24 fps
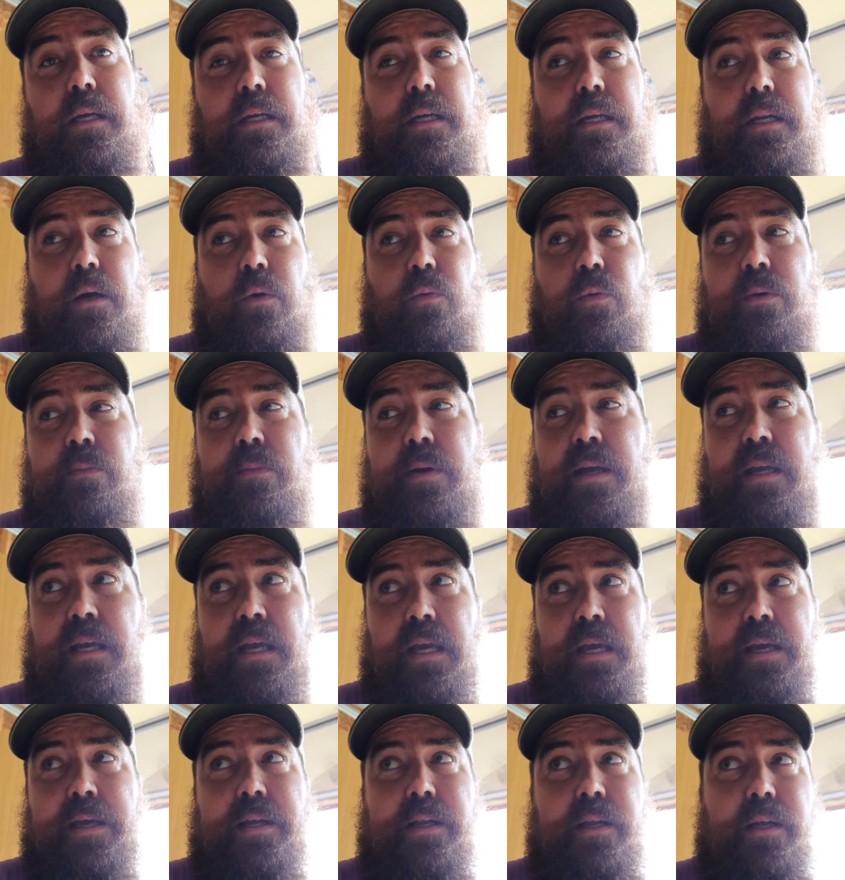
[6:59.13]
You know, we may
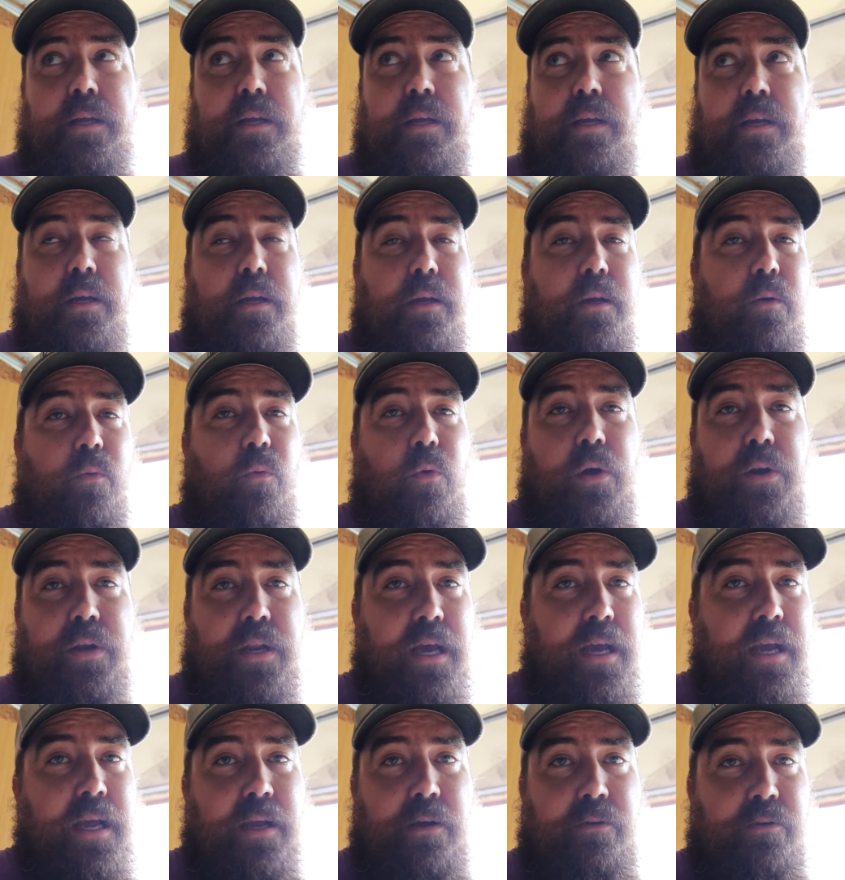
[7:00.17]
get one
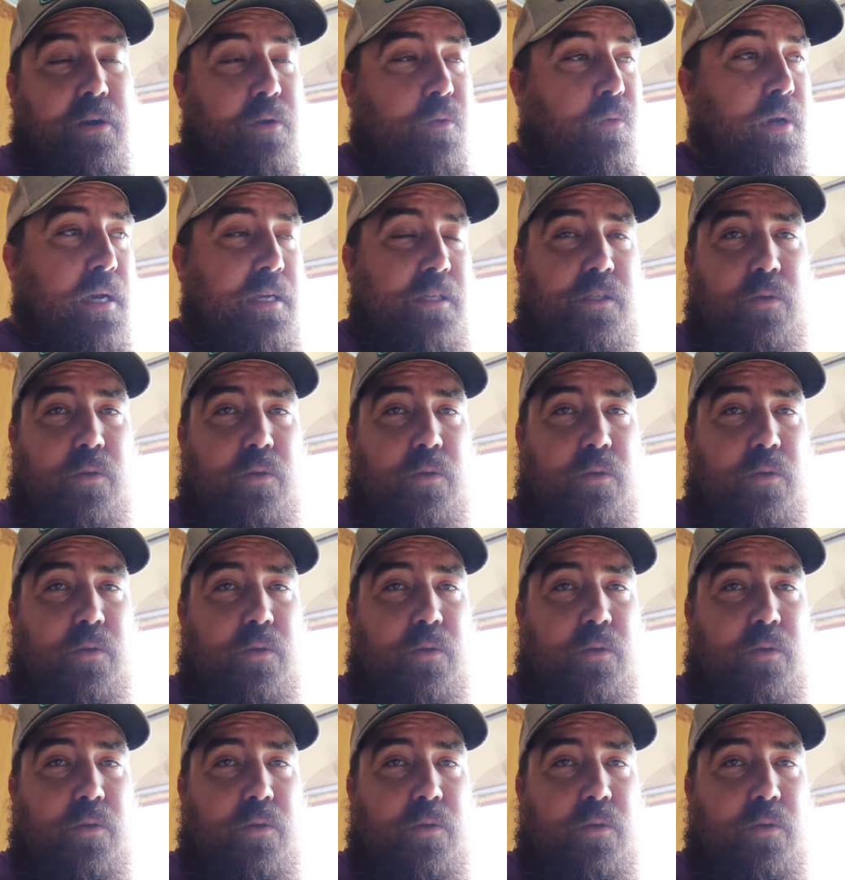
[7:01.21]
day, you know, we got